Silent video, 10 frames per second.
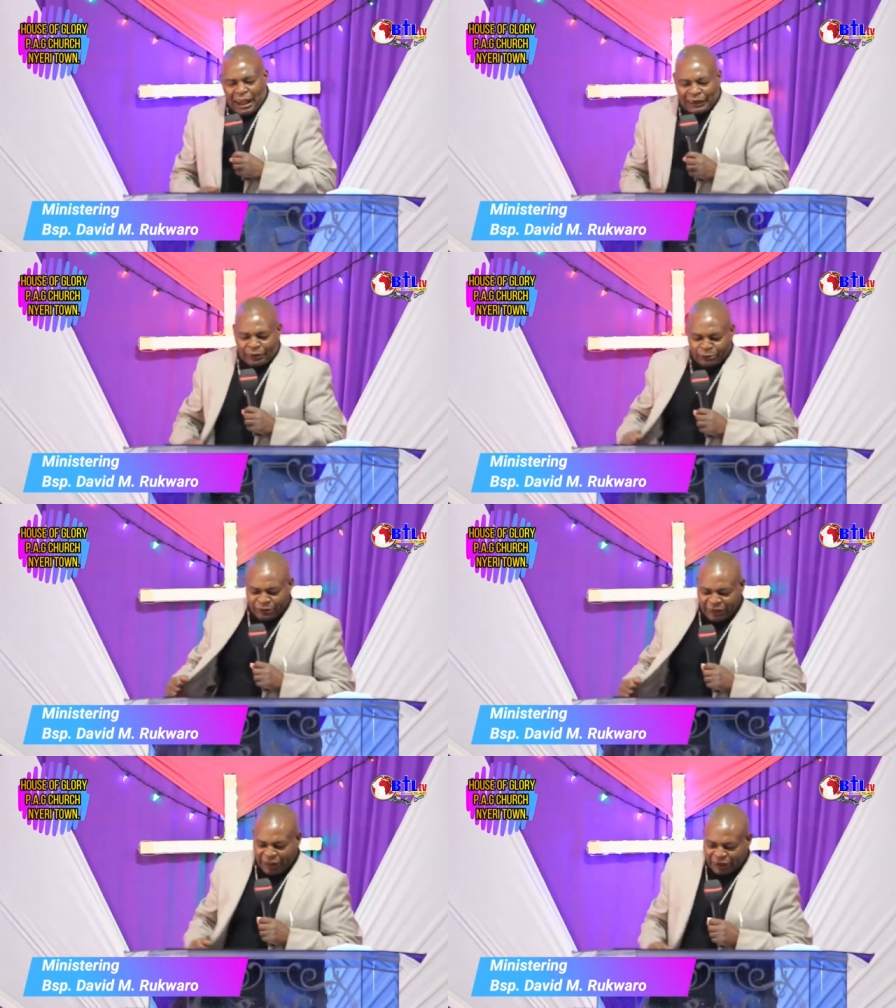
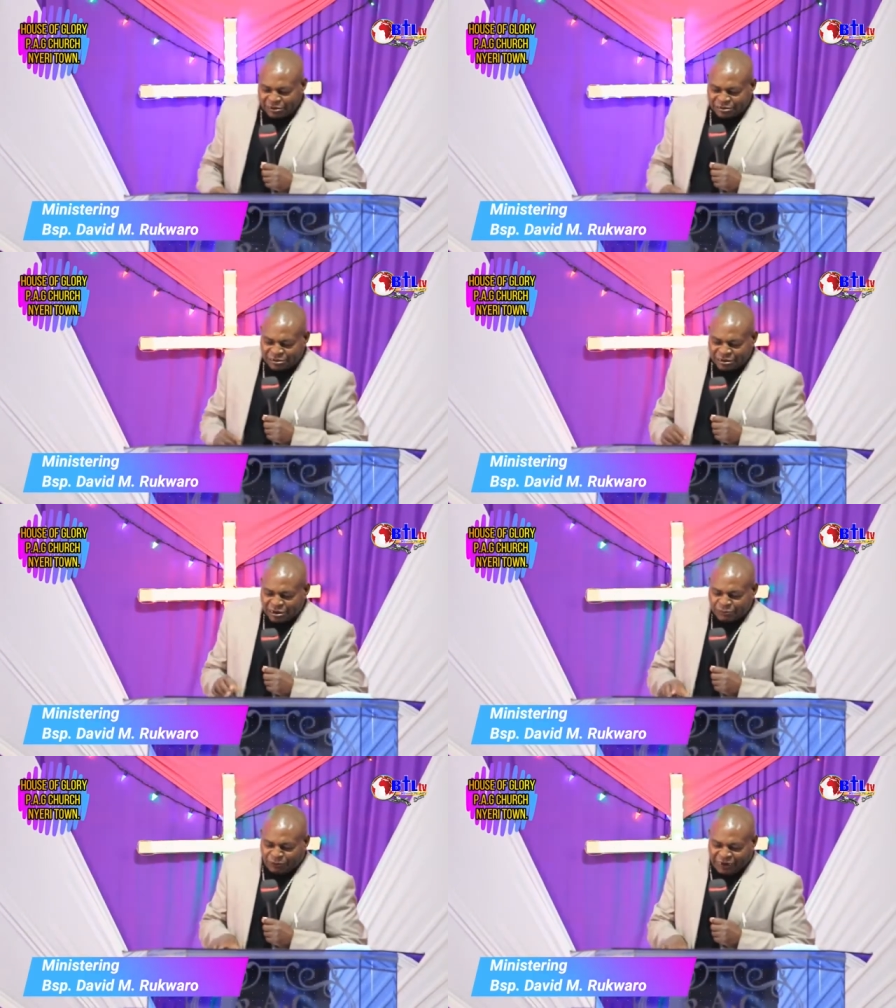Hallelujah!
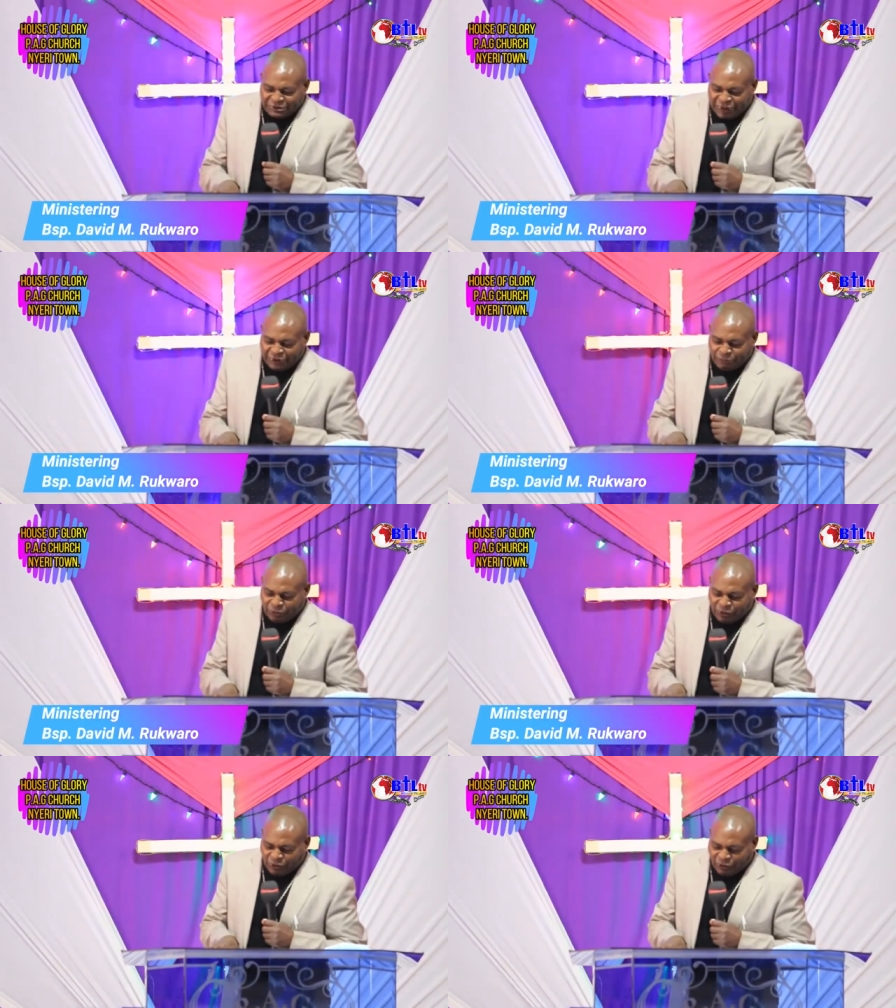praise the
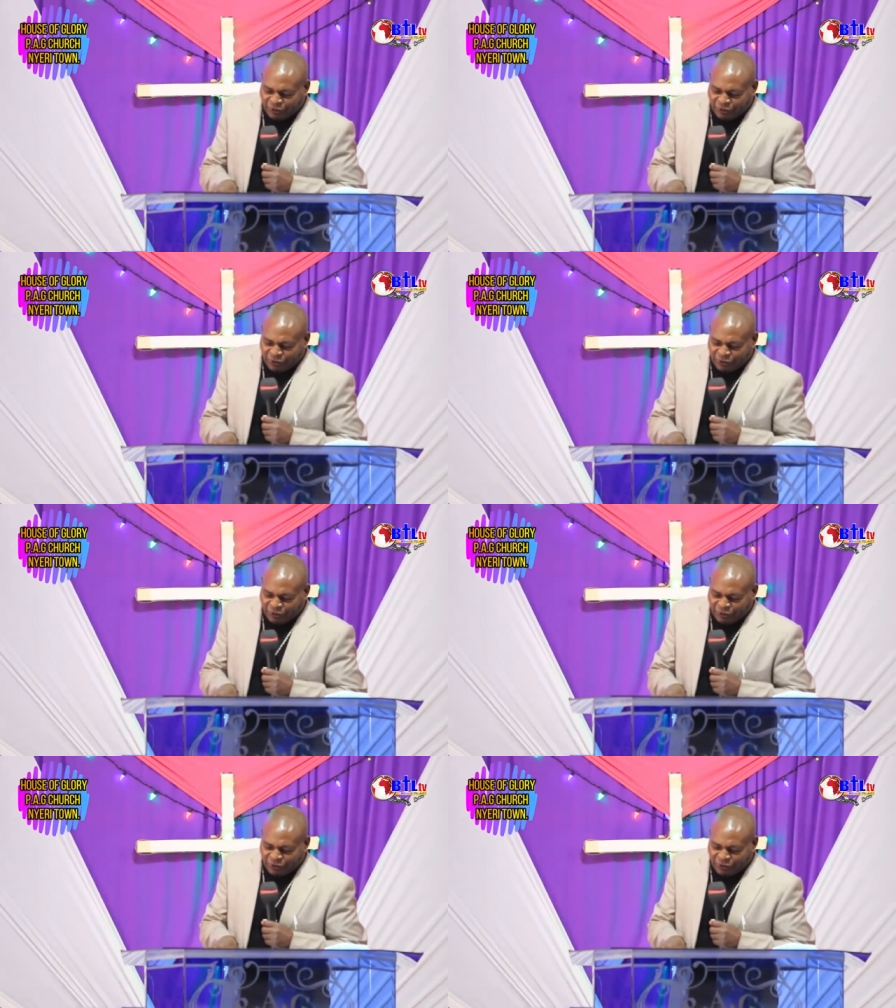name of the